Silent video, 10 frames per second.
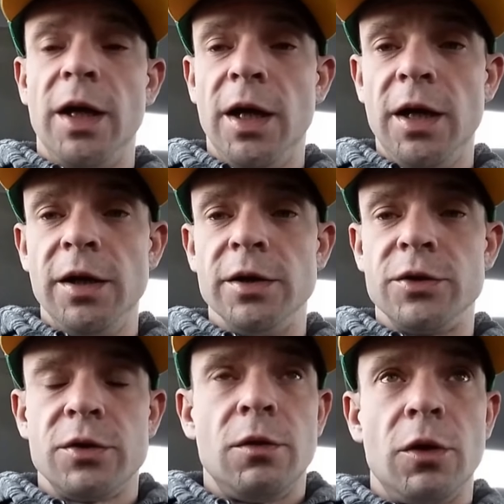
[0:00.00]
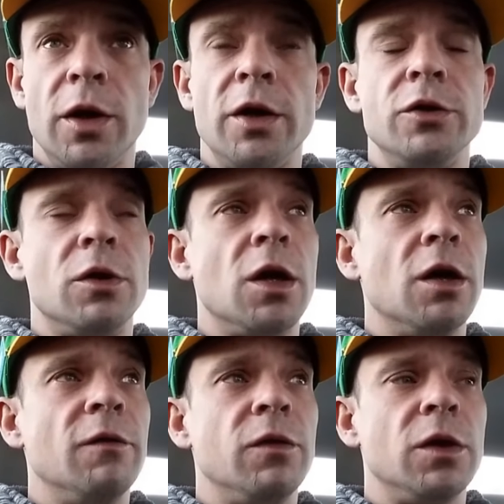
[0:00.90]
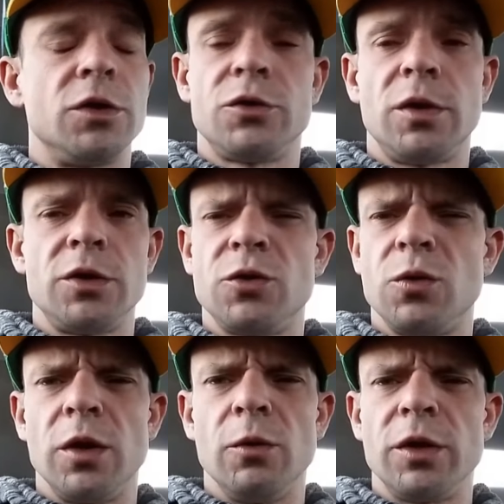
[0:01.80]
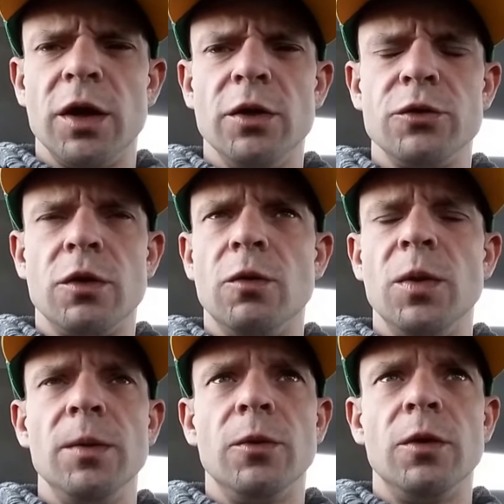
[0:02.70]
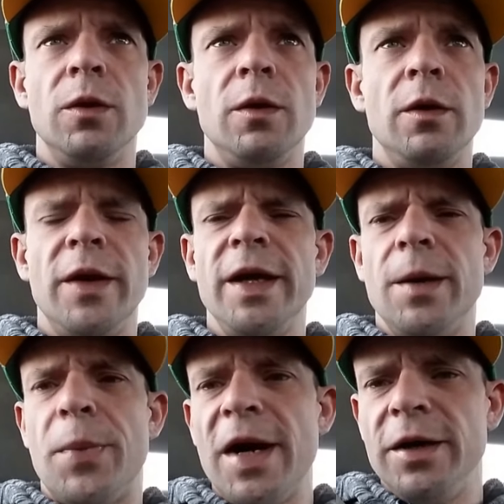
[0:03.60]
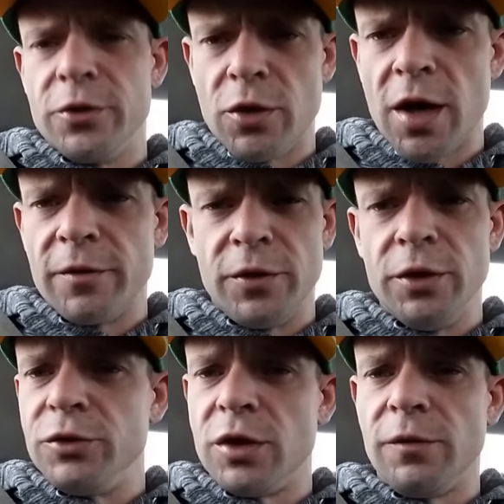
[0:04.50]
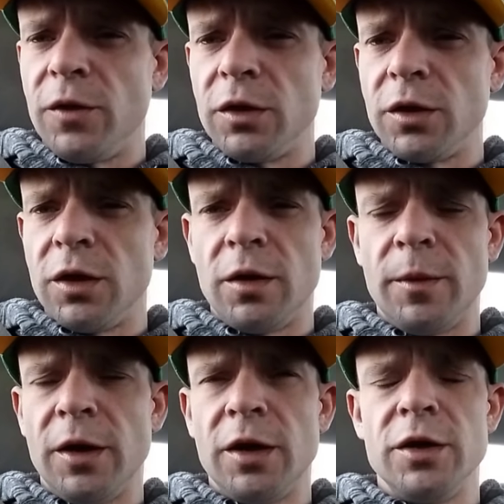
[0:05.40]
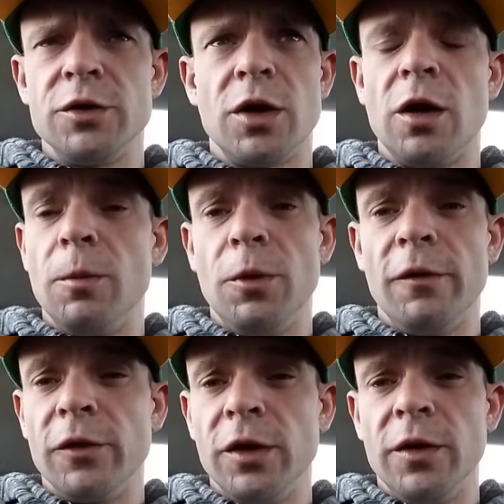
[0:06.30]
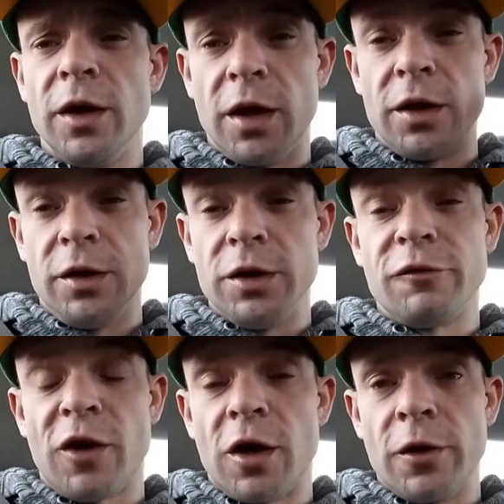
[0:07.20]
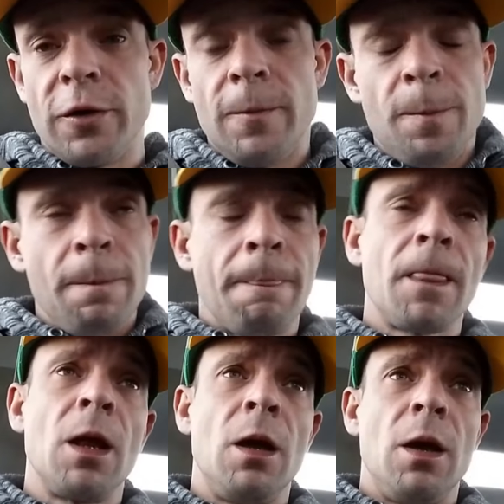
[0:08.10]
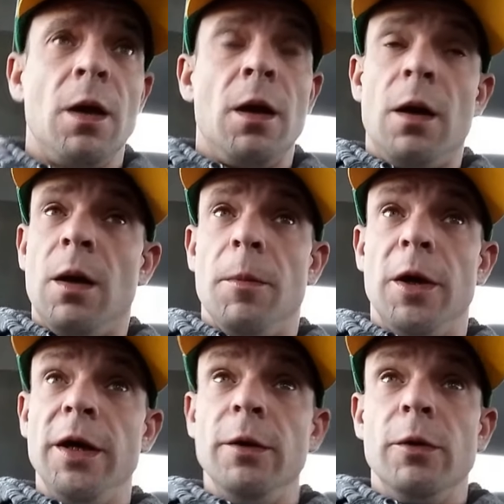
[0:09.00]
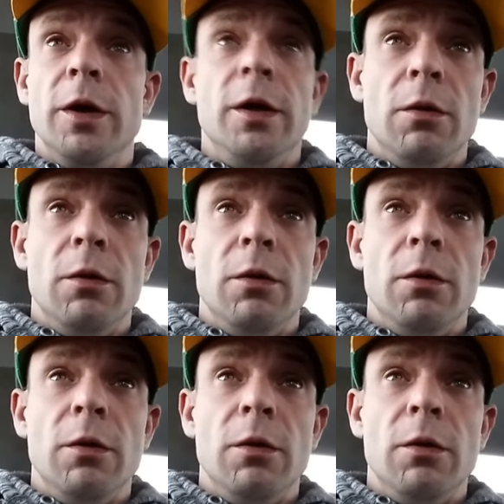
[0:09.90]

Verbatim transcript: idiots learn how to drive. I, I swear, what the hell's wrong with people? And they get paid to drive and do stuff like that. I mean, that is. I hope whoever did that got, gets fired. But anyway,